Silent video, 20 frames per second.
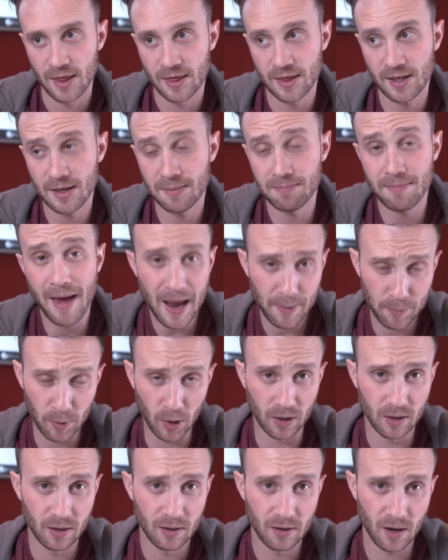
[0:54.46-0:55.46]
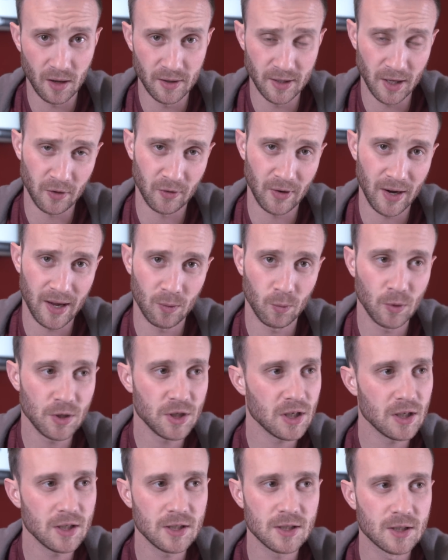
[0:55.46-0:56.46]
The MacBook, on the other hand,
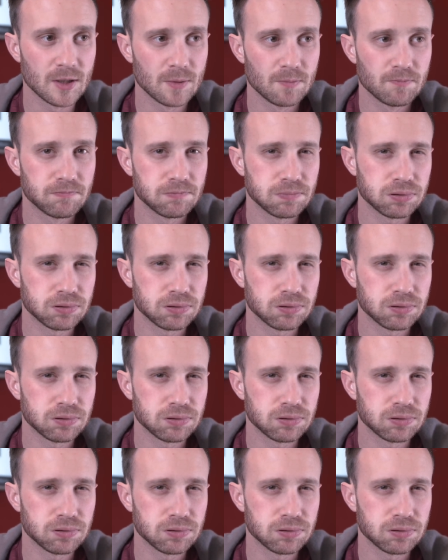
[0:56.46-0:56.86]
which is